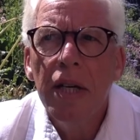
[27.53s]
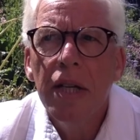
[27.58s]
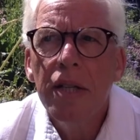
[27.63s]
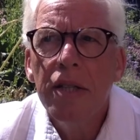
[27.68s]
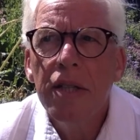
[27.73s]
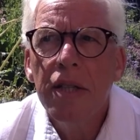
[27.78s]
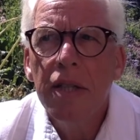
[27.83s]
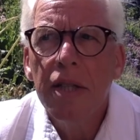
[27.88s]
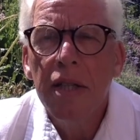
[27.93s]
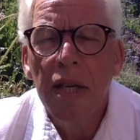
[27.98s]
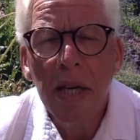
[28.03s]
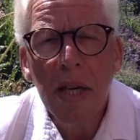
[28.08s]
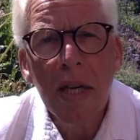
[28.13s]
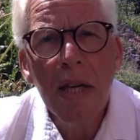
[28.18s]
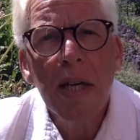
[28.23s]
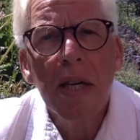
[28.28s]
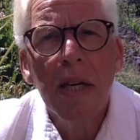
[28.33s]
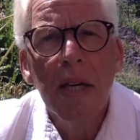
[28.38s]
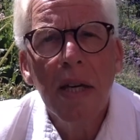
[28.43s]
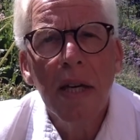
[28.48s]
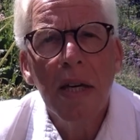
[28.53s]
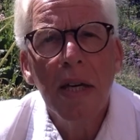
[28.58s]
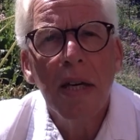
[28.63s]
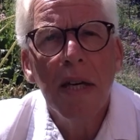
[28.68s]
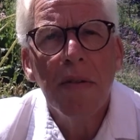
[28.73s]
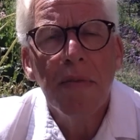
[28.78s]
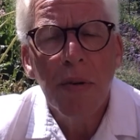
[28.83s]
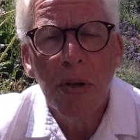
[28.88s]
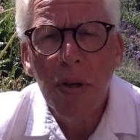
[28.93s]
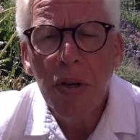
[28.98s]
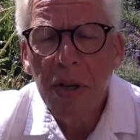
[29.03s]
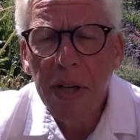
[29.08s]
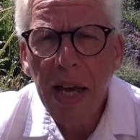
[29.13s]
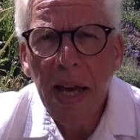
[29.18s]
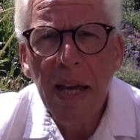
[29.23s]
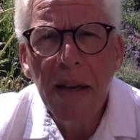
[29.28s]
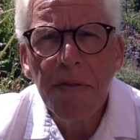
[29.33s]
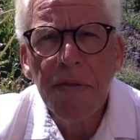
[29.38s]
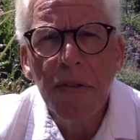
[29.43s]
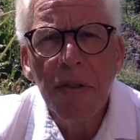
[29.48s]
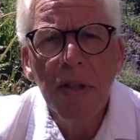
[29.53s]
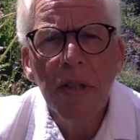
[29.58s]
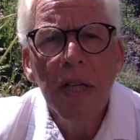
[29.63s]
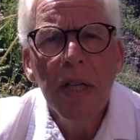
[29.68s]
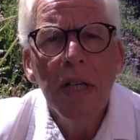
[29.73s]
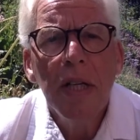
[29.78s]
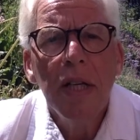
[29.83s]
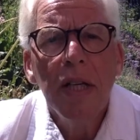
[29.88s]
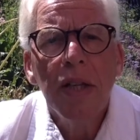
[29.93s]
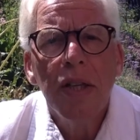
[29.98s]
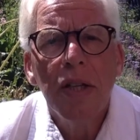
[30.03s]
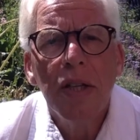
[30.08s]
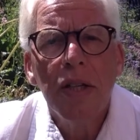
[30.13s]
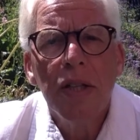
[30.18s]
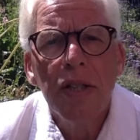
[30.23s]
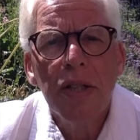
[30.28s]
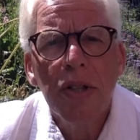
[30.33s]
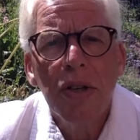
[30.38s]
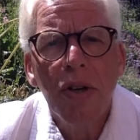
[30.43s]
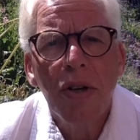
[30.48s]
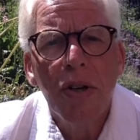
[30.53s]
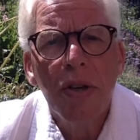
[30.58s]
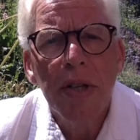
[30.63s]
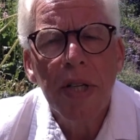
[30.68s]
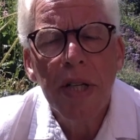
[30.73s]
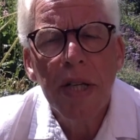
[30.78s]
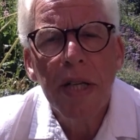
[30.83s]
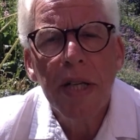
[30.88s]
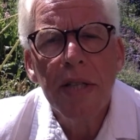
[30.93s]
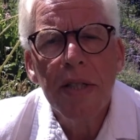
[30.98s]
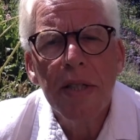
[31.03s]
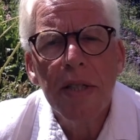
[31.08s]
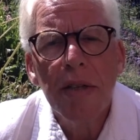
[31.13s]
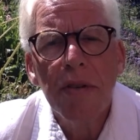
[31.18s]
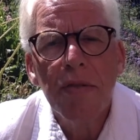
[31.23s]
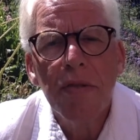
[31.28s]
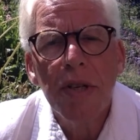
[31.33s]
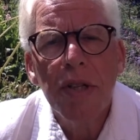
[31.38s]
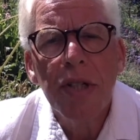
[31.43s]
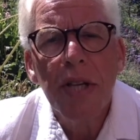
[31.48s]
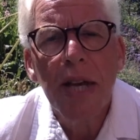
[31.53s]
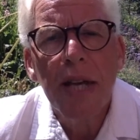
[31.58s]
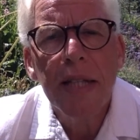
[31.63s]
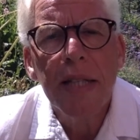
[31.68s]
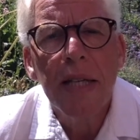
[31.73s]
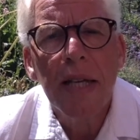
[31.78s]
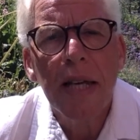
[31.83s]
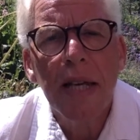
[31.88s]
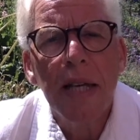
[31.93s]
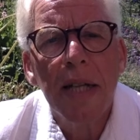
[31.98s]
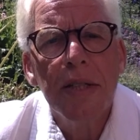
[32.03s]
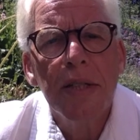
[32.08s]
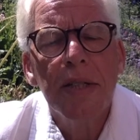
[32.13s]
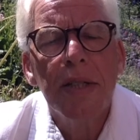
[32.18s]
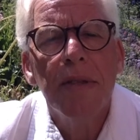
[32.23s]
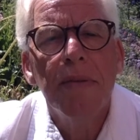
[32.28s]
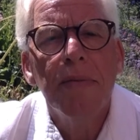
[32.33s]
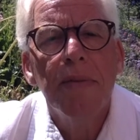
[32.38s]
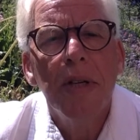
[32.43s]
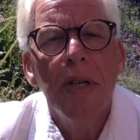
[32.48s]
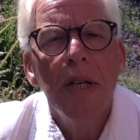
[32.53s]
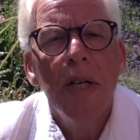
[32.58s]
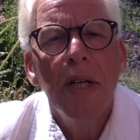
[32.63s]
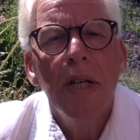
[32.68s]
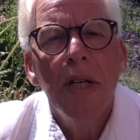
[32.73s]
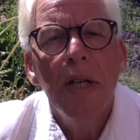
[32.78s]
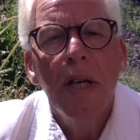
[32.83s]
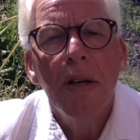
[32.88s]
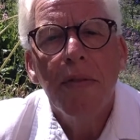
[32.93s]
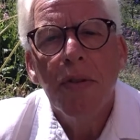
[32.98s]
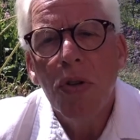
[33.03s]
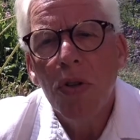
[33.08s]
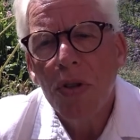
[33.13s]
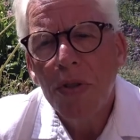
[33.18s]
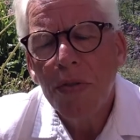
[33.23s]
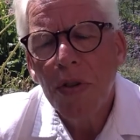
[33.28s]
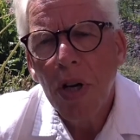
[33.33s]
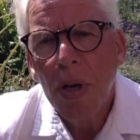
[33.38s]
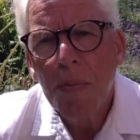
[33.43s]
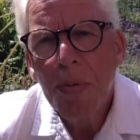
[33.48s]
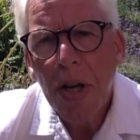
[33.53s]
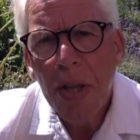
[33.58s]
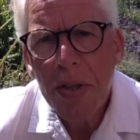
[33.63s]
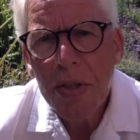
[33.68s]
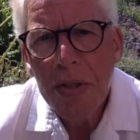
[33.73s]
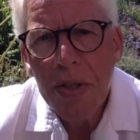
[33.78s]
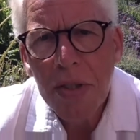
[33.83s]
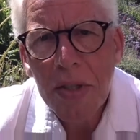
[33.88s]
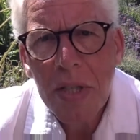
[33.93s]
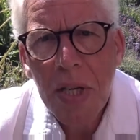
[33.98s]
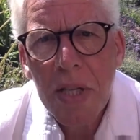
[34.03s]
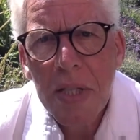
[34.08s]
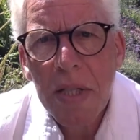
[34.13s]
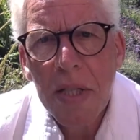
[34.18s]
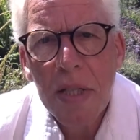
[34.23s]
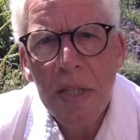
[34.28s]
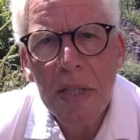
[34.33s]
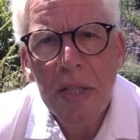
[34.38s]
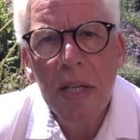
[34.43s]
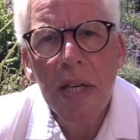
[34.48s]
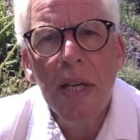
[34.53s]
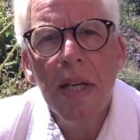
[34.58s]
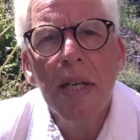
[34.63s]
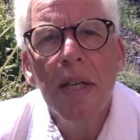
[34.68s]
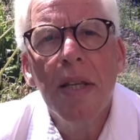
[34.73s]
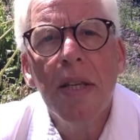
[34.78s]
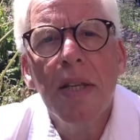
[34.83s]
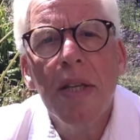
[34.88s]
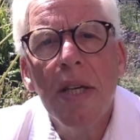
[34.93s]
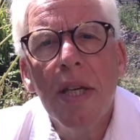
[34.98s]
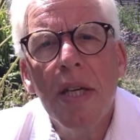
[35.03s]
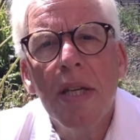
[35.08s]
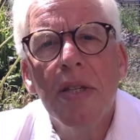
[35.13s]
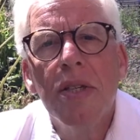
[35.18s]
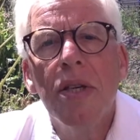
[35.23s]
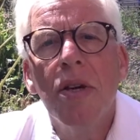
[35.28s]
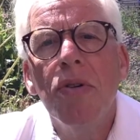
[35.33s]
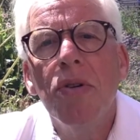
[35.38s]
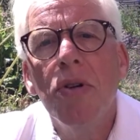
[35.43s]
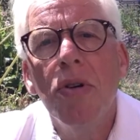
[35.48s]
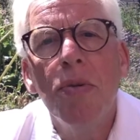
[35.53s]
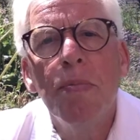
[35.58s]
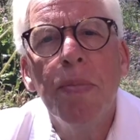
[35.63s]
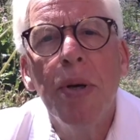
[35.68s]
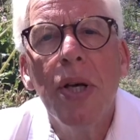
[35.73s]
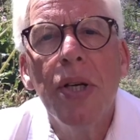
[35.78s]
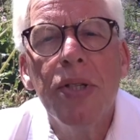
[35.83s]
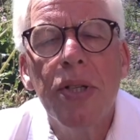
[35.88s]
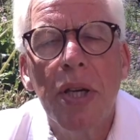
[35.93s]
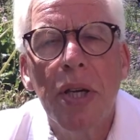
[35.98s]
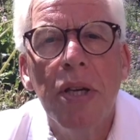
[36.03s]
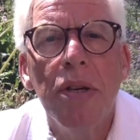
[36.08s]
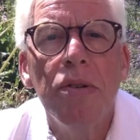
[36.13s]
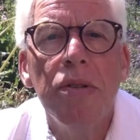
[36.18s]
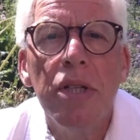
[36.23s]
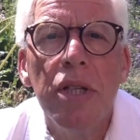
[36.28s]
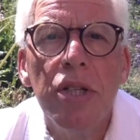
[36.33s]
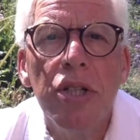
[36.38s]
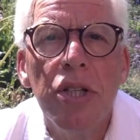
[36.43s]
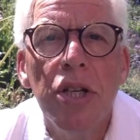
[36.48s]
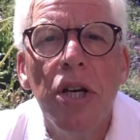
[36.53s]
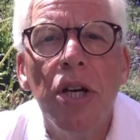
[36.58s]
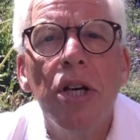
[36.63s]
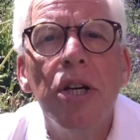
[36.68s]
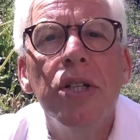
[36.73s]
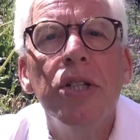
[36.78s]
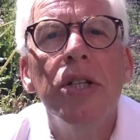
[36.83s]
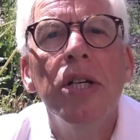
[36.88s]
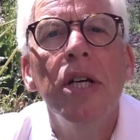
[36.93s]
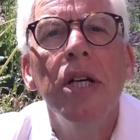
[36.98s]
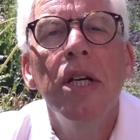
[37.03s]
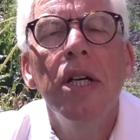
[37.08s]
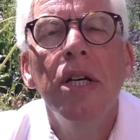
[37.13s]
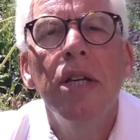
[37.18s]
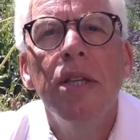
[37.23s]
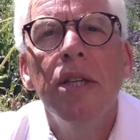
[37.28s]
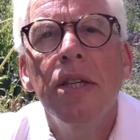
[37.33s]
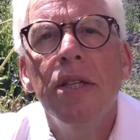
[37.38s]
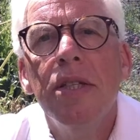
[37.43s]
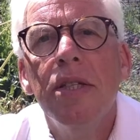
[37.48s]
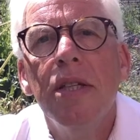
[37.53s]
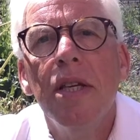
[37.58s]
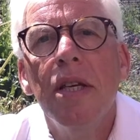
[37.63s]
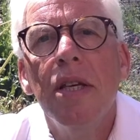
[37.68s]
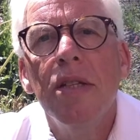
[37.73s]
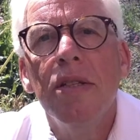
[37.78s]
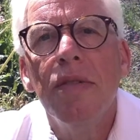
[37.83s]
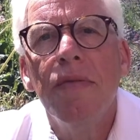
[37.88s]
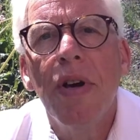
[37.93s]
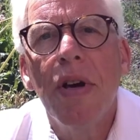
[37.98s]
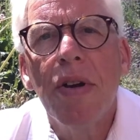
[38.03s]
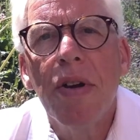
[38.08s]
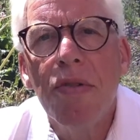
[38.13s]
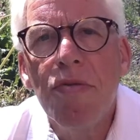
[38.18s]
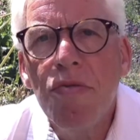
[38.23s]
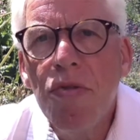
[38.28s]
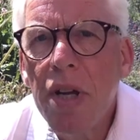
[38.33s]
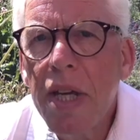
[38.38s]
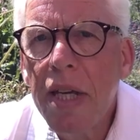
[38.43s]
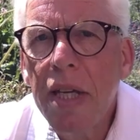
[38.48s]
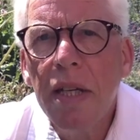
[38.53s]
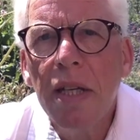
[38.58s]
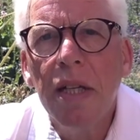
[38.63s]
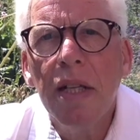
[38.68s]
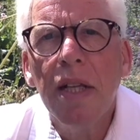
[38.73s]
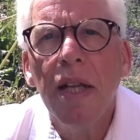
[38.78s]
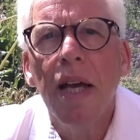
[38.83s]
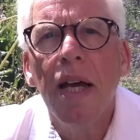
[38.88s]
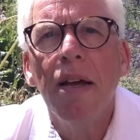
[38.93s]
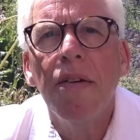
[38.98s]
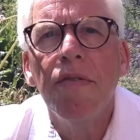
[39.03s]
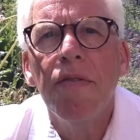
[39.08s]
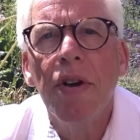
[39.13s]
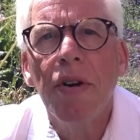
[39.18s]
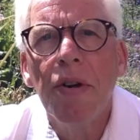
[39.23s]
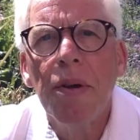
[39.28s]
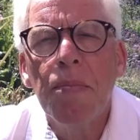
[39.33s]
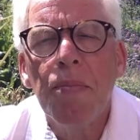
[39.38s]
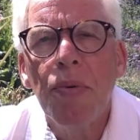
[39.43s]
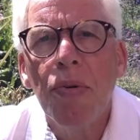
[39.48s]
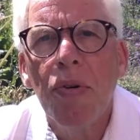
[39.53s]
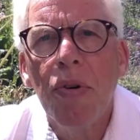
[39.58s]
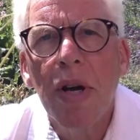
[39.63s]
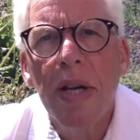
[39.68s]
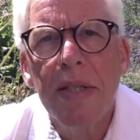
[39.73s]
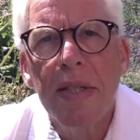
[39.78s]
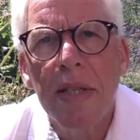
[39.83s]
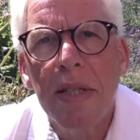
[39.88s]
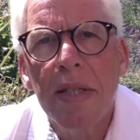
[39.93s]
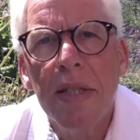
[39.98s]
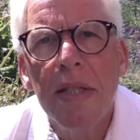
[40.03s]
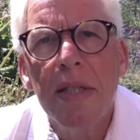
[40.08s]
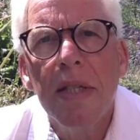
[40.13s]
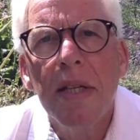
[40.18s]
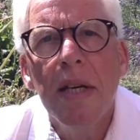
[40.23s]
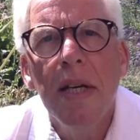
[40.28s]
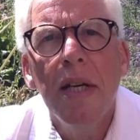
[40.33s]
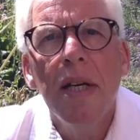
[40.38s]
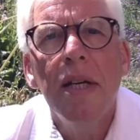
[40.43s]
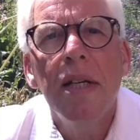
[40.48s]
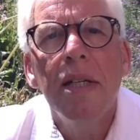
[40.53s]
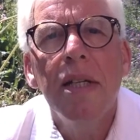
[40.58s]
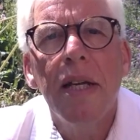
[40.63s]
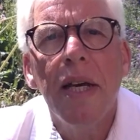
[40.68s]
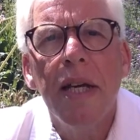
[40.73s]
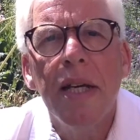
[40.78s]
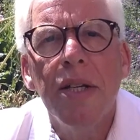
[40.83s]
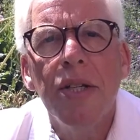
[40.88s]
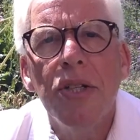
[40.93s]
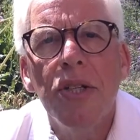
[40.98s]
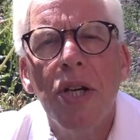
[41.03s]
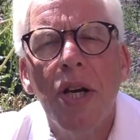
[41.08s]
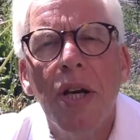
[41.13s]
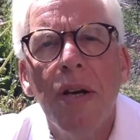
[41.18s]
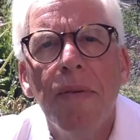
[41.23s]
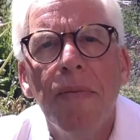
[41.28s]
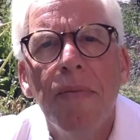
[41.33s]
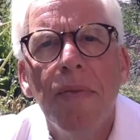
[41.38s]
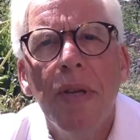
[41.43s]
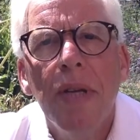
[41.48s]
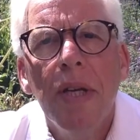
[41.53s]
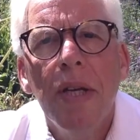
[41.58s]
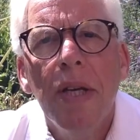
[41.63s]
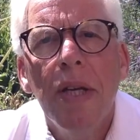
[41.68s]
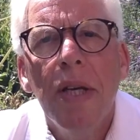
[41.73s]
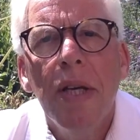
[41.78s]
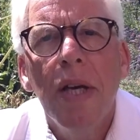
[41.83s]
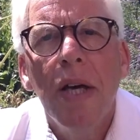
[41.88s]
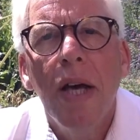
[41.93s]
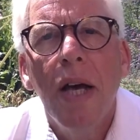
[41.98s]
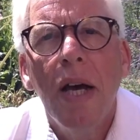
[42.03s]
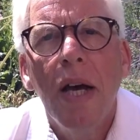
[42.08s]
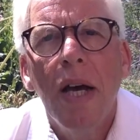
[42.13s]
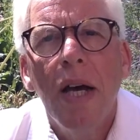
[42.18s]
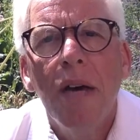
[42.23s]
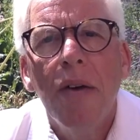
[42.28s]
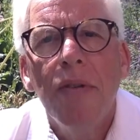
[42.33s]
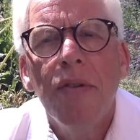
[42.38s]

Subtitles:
to think, if we're not careful, that God is rejecting us. Of course, for our brothers and sisters in the so called persecuted church, this is a very real and very present danger. Uh,